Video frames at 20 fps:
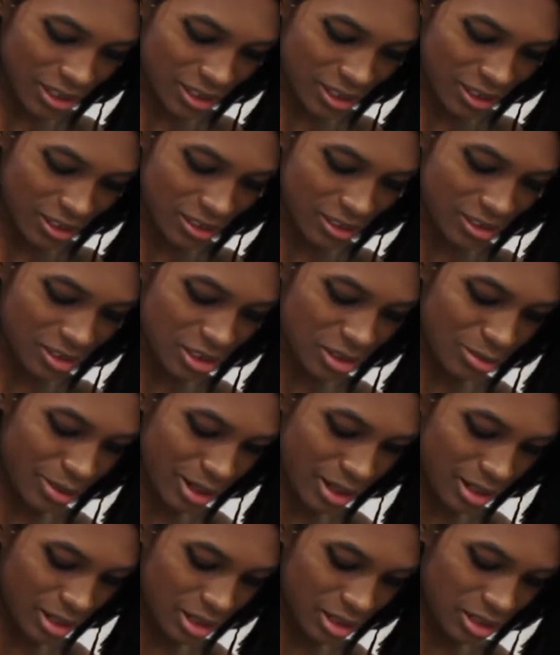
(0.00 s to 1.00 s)
I could just
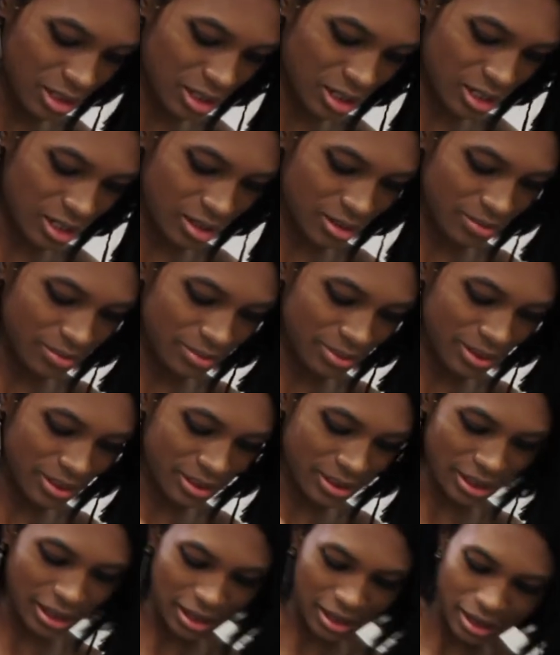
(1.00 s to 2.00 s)
make another cup, but
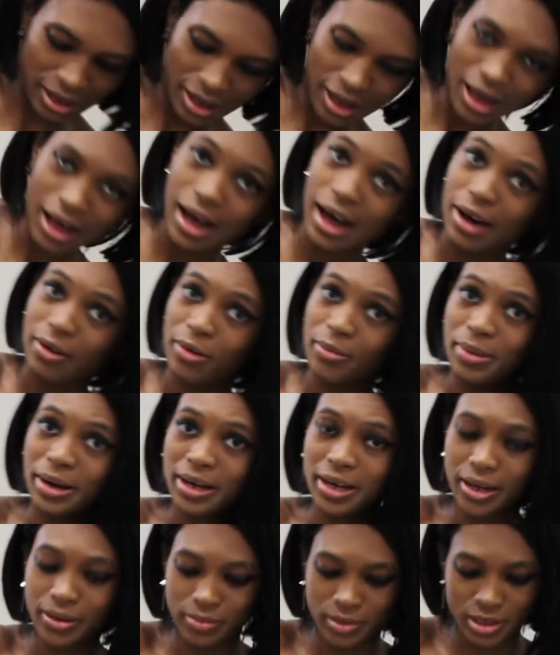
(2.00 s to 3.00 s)
I want
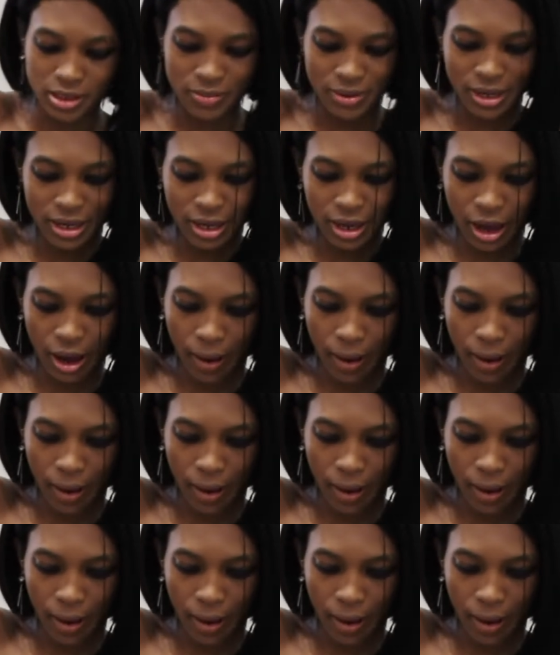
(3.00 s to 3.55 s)
my cup to be